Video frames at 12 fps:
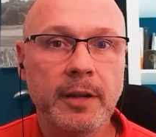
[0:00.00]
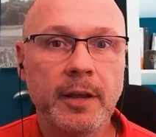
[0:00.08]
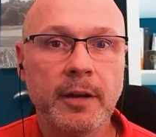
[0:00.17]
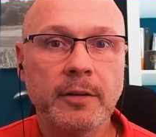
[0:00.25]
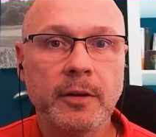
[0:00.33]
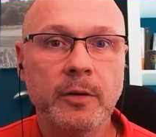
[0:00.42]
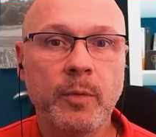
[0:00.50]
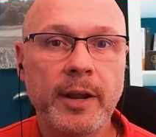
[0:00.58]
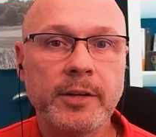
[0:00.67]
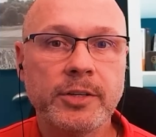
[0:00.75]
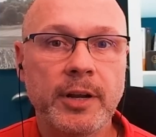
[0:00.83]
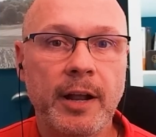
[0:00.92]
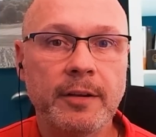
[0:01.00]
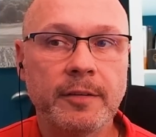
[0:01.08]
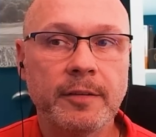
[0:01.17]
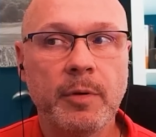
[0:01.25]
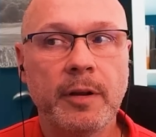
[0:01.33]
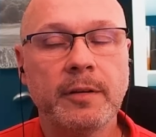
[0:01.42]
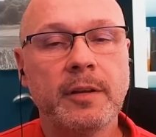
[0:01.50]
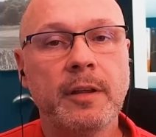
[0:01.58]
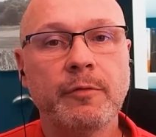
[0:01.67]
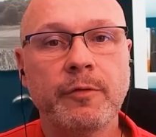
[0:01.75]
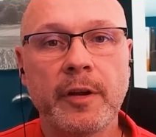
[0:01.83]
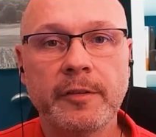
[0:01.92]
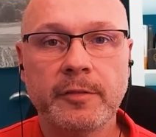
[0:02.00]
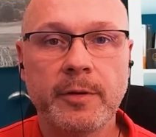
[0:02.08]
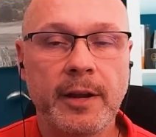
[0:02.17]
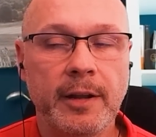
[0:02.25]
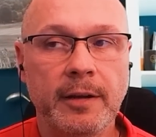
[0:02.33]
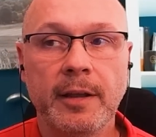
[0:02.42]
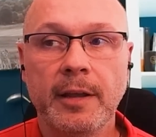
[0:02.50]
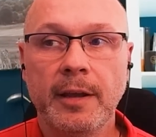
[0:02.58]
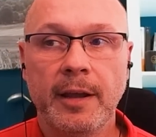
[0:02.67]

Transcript: to hit good wedge shots. You might get frustrated.